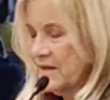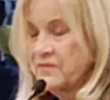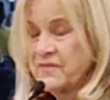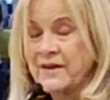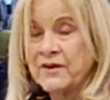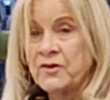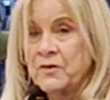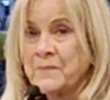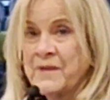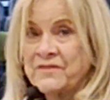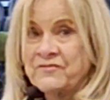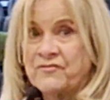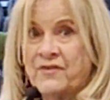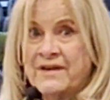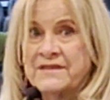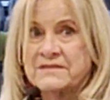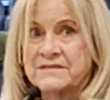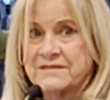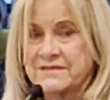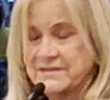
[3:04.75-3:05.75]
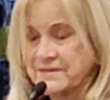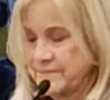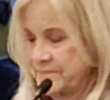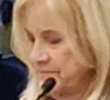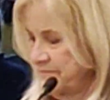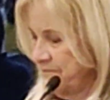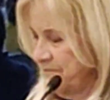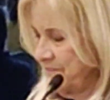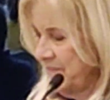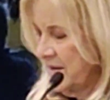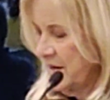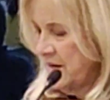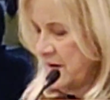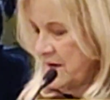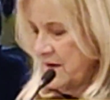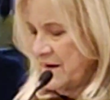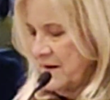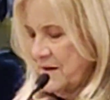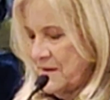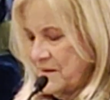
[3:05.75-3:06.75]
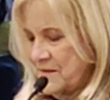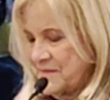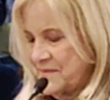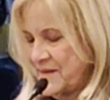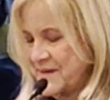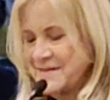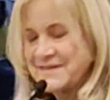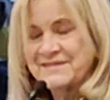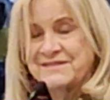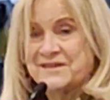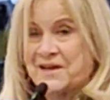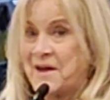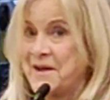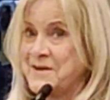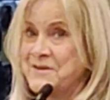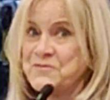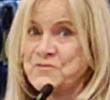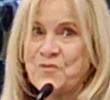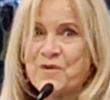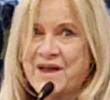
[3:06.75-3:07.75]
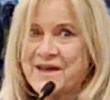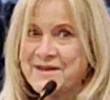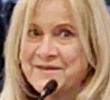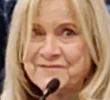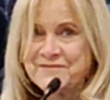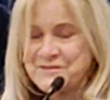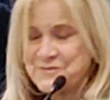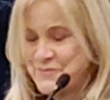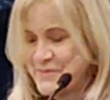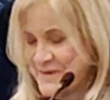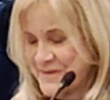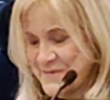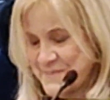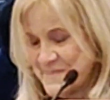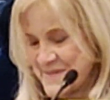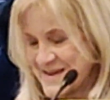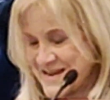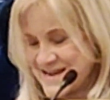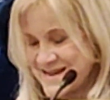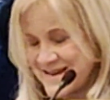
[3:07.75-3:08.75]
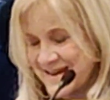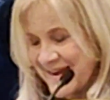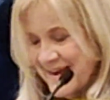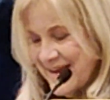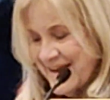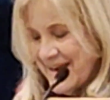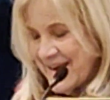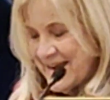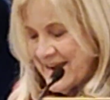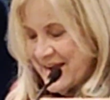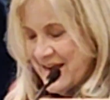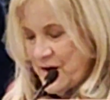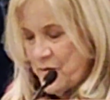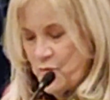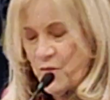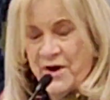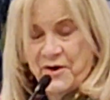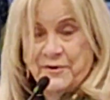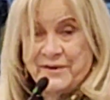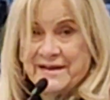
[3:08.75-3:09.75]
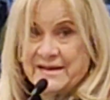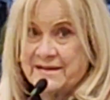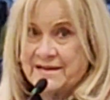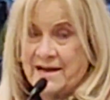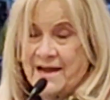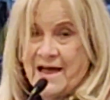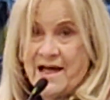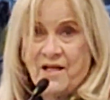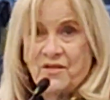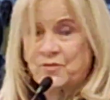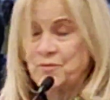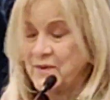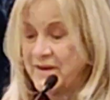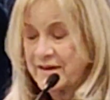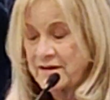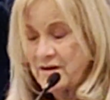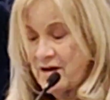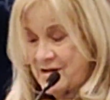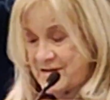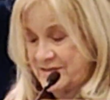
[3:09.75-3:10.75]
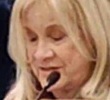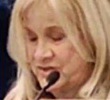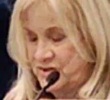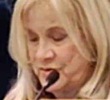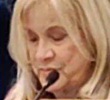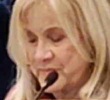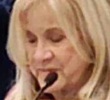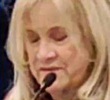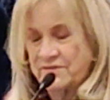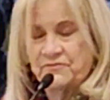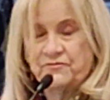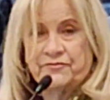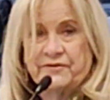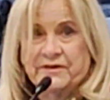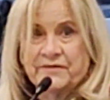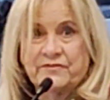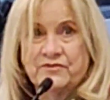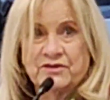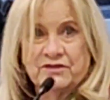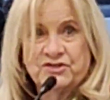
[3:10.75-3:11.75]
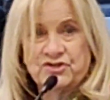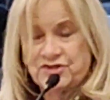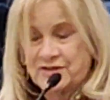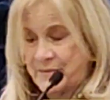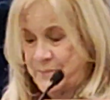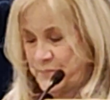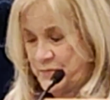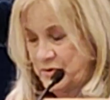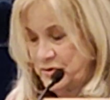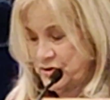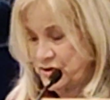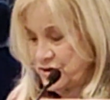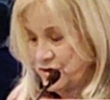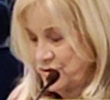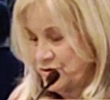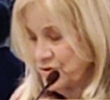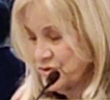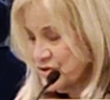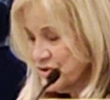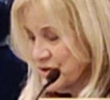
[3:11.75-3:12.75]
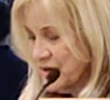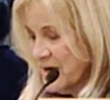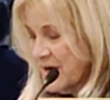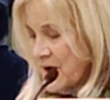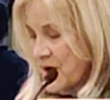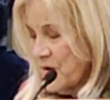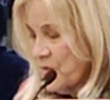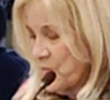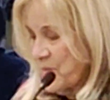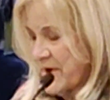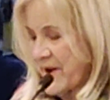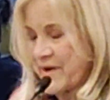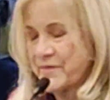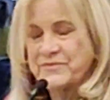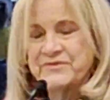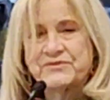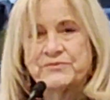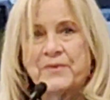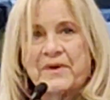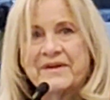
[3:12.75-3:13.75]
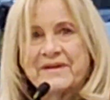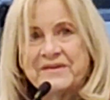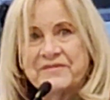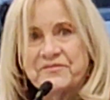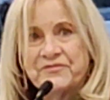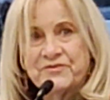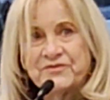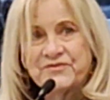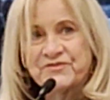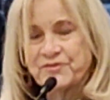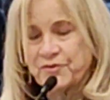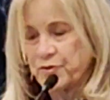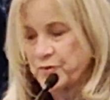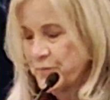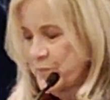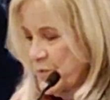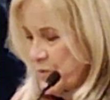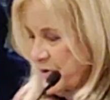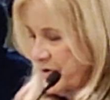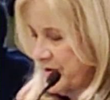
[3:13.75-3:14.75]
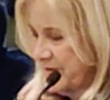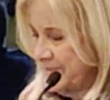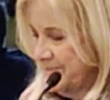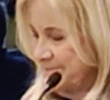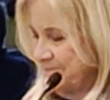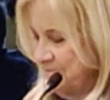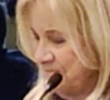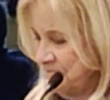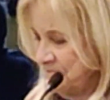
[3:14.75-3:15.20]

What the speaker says: They are my friends. They waved with me wearing Halloween costumes in front of Good Shepherd Church when I was running for school board.